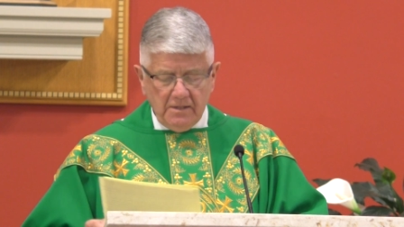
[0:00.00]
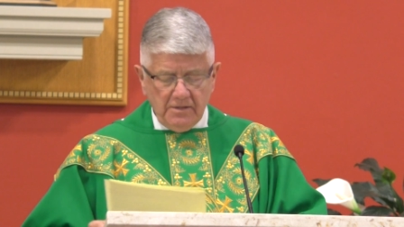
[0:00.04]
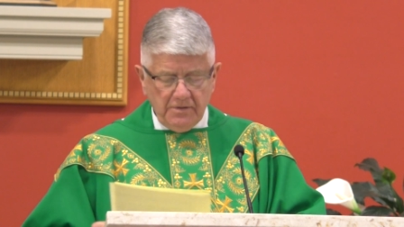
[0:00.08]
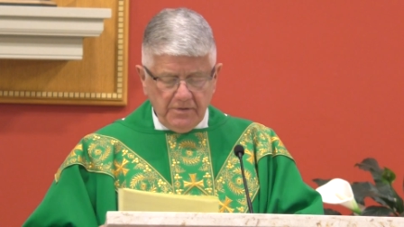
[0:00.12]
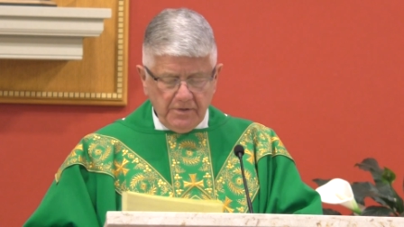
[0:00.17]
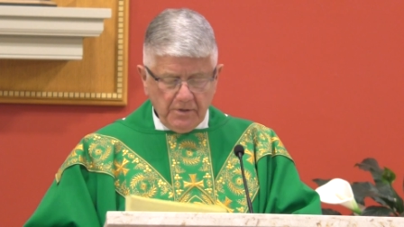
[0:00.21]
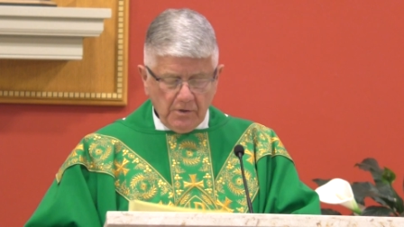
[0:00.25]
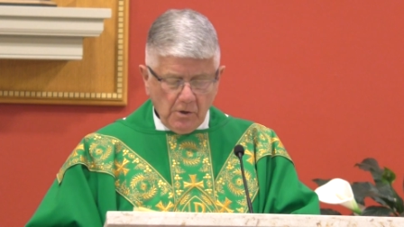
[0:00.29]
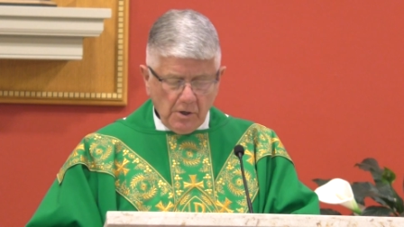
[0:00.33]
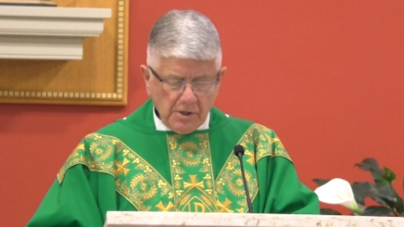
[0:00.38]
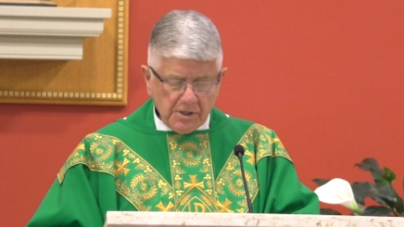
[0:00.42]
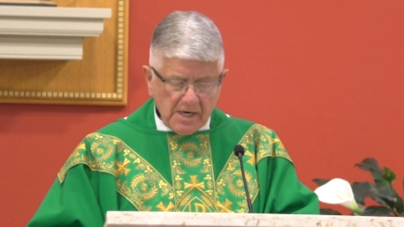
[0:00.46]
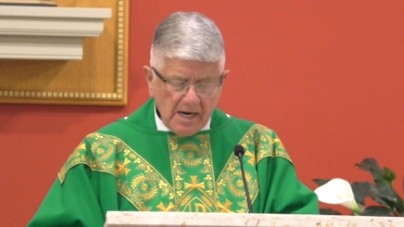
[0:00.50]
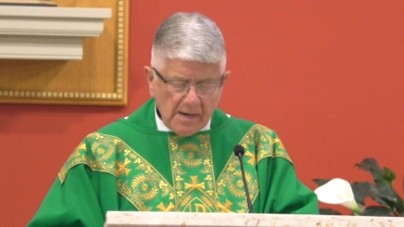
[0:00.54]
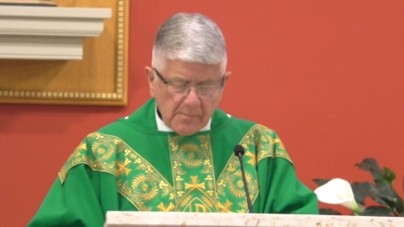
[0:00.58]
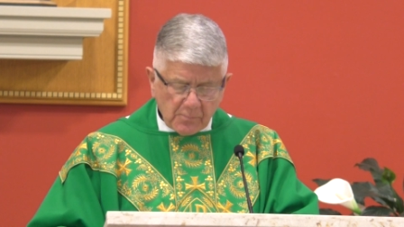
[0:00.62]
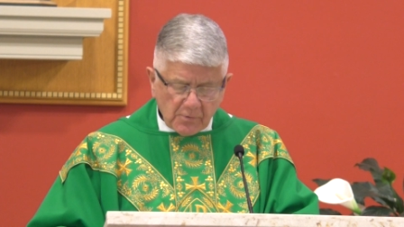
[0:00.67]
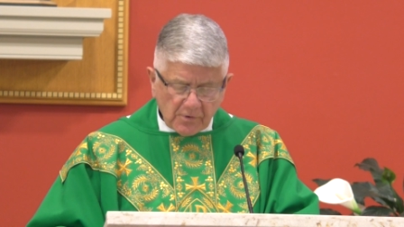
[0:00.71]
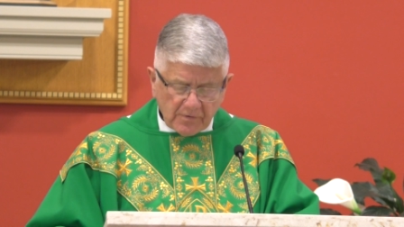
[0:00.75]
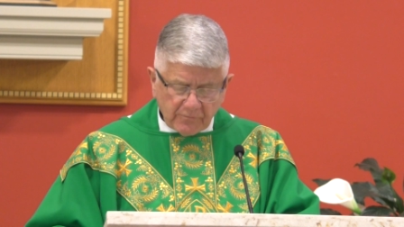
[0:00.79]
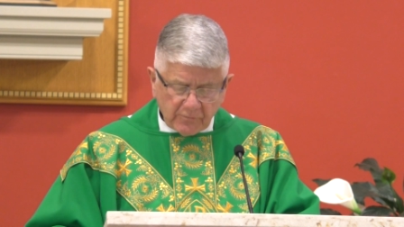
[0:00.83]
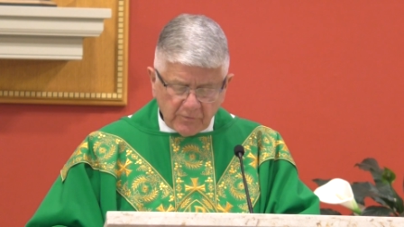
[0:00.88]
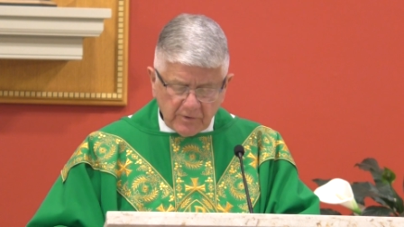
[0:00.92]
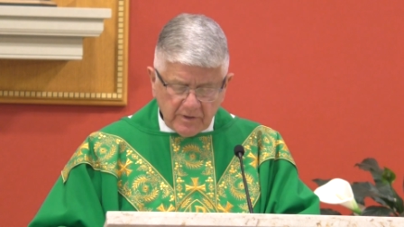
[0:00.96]
There are a
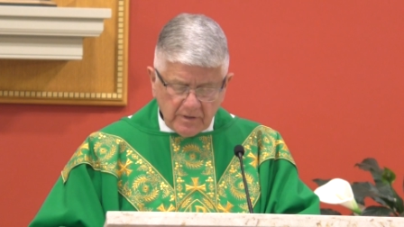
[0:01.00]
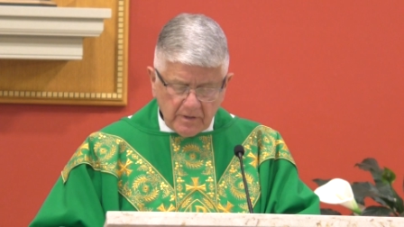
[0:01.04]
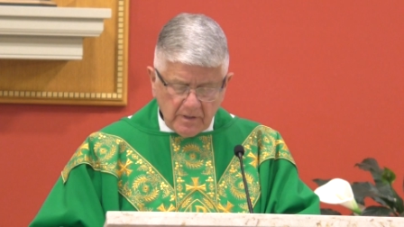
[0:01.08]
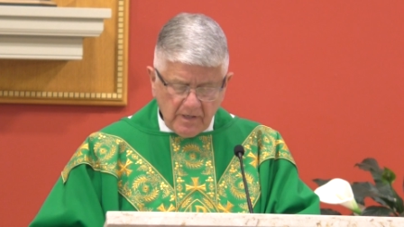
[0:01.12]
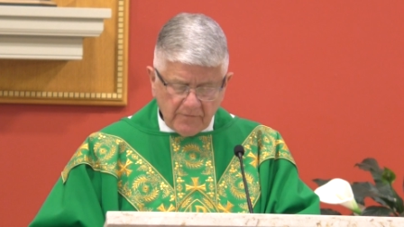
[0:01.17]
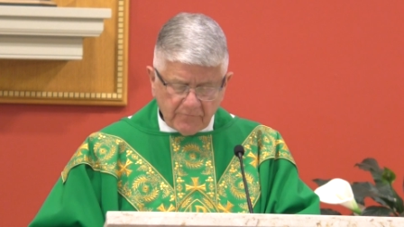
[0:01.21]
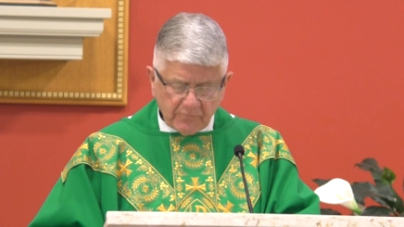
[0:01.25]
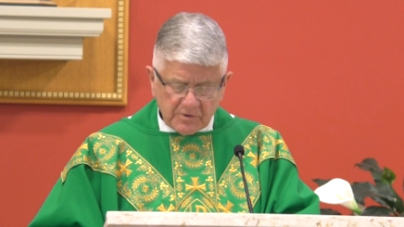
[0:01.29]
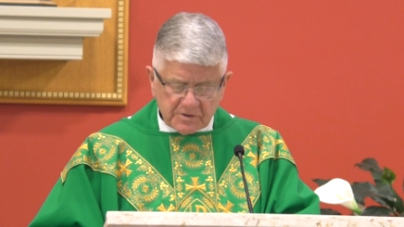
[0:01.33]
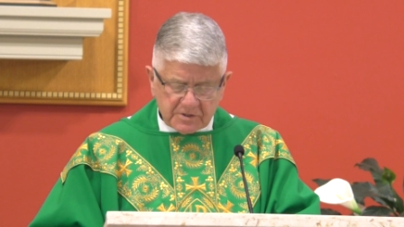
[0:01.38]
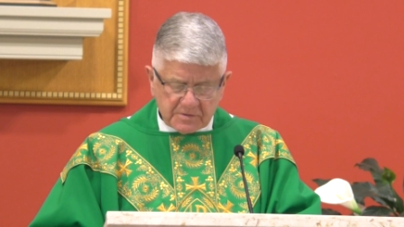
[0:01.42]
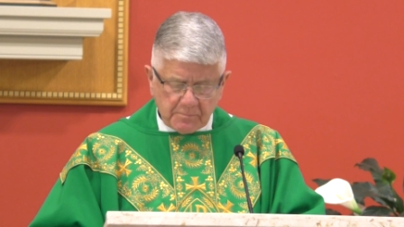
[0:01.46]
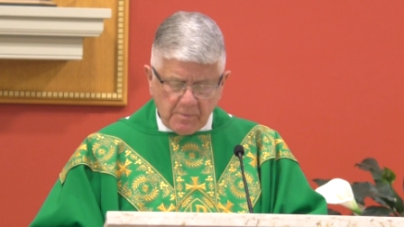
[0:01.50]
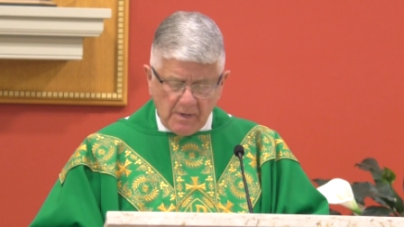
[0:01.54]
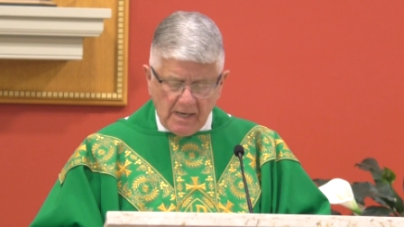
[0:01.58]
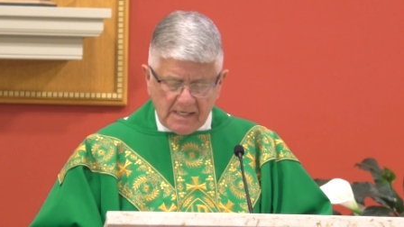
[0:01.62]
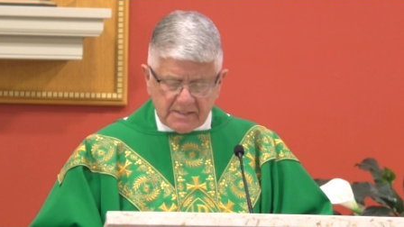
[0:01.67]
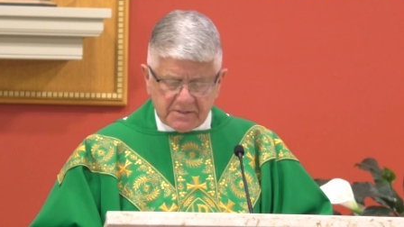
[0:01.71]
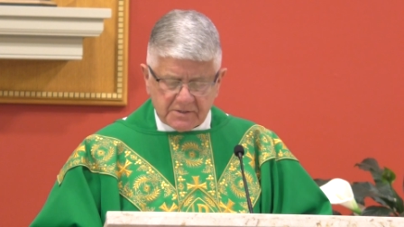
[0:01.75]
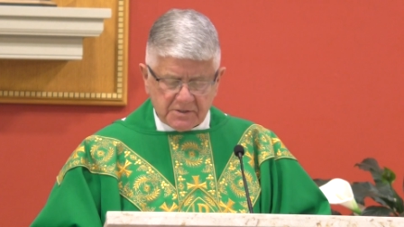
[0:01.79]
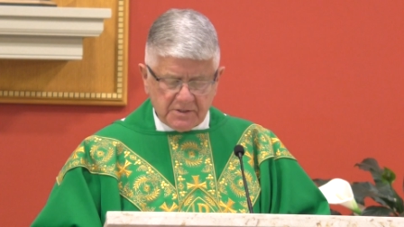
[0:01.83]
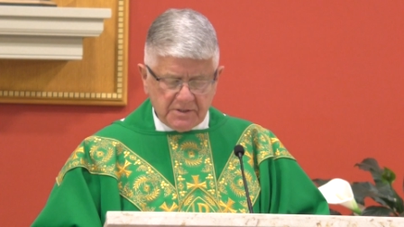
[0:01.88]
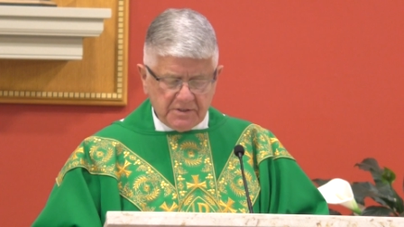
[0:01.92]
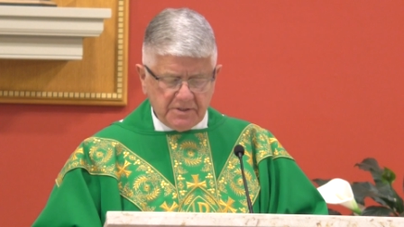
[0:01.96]
number of, re of
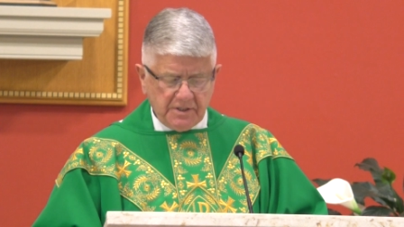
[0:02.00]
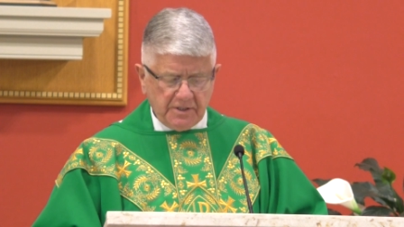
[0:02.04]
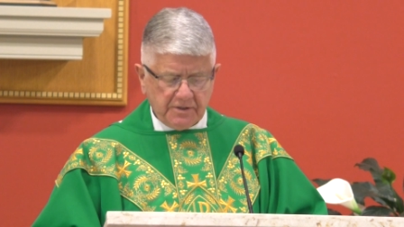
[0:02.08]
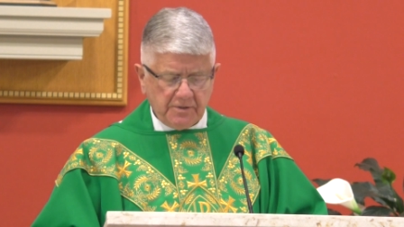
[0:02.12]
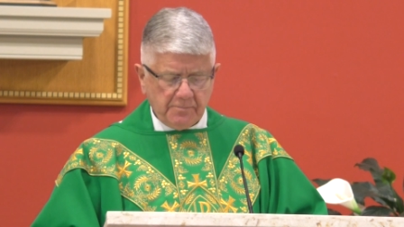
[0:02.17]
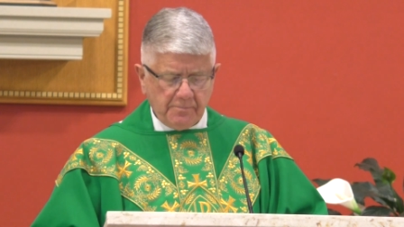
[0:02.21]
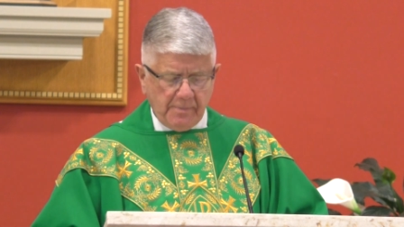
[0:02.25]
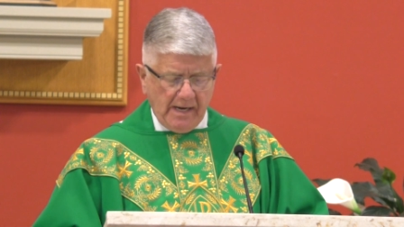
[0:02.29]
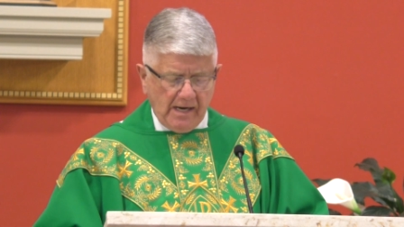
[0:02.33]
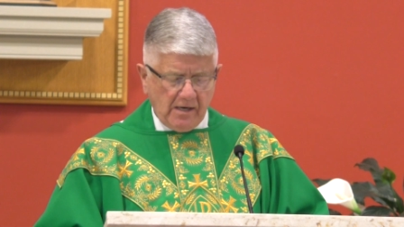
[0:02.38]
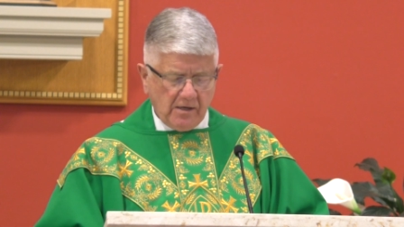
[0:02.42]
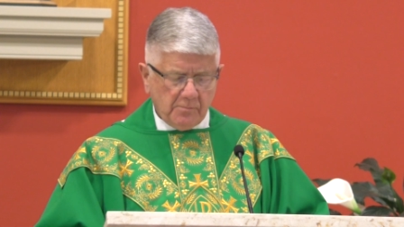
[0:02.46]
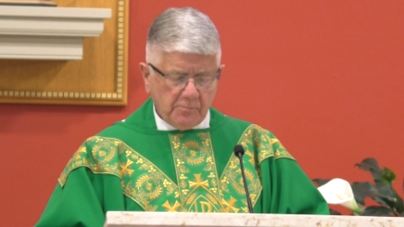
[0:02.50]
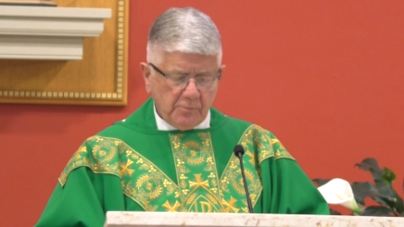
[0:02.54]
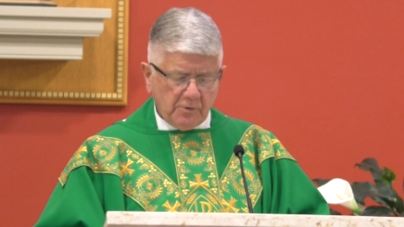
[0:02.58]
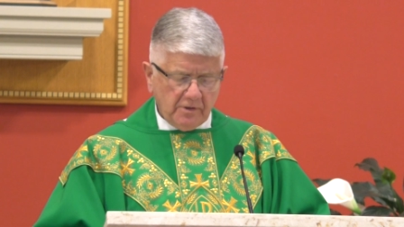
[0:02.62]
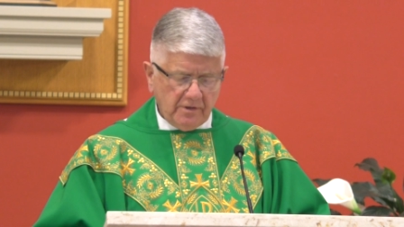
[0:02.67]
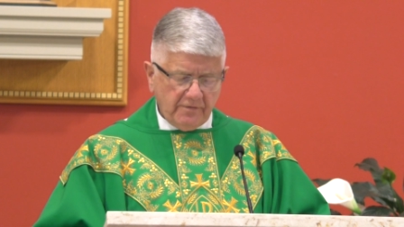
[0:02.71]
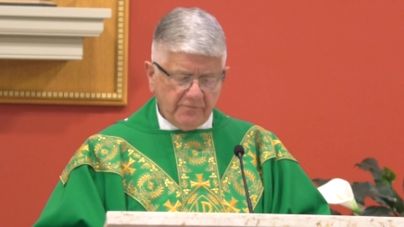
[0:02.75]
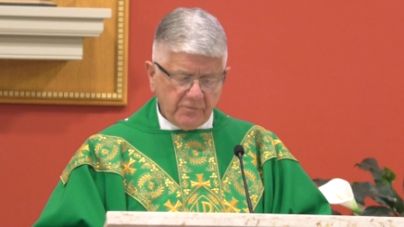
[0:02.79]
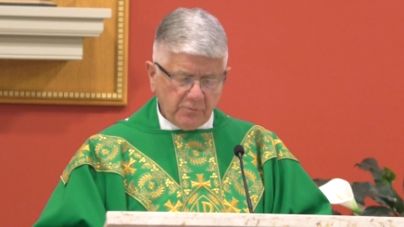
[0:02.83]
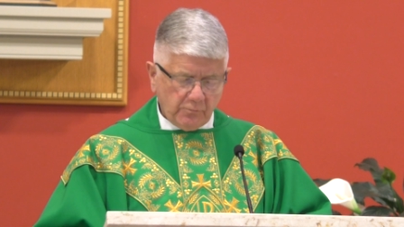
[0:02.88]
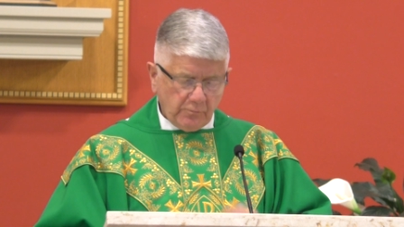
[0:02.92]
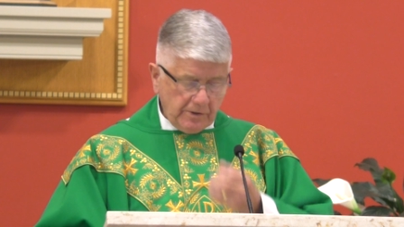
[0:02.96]
responses that the
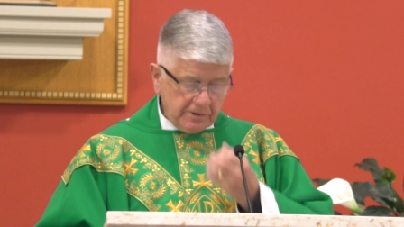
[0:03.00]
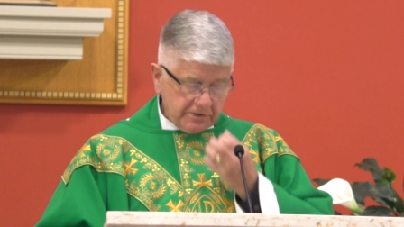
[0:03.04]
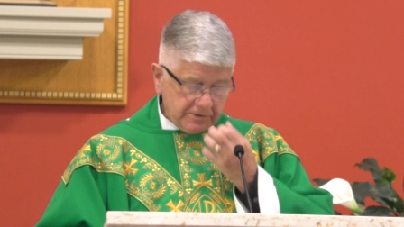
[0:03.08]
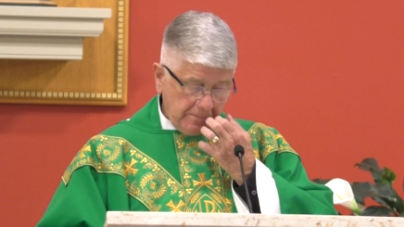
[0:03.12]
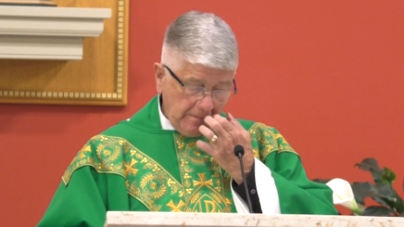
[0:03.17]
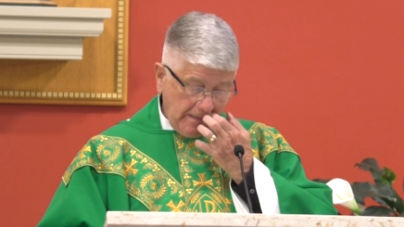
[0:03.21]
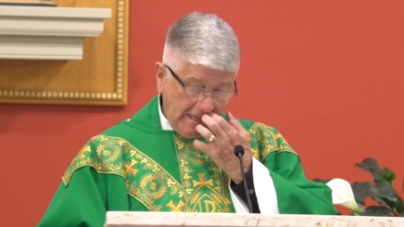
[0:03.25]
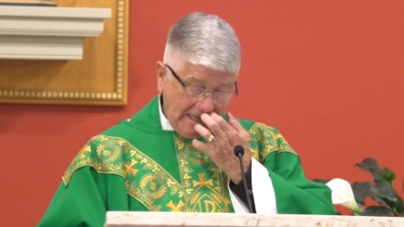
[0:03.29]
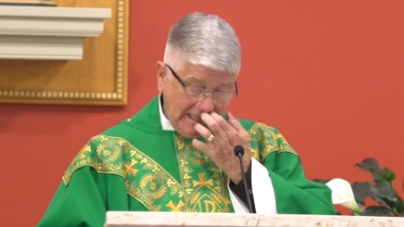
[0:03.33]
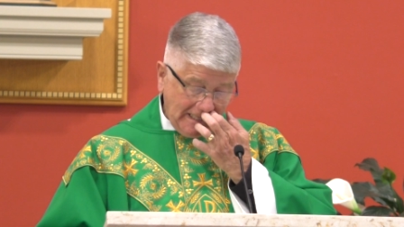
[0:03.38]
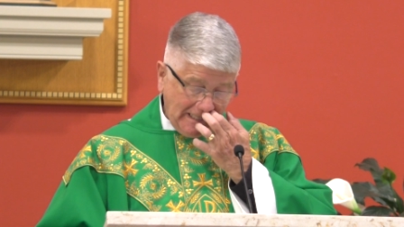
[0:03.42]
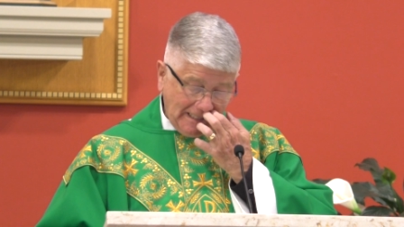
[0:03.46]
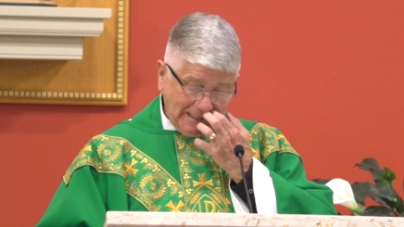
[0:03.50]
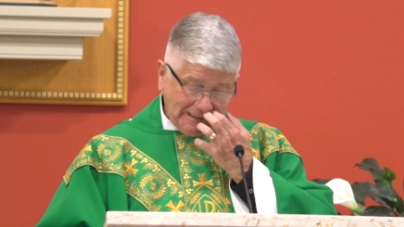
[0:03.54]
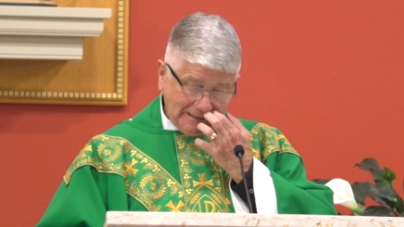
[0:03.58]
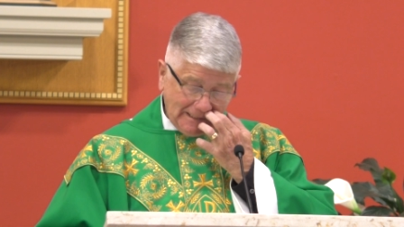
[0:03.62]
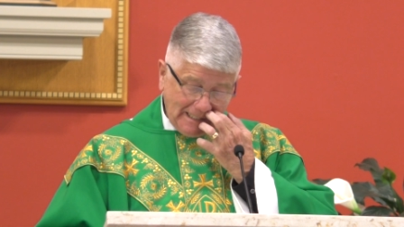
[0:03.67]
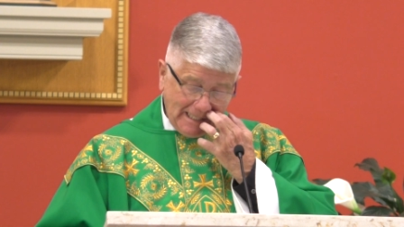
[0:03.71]
parable of the rich man and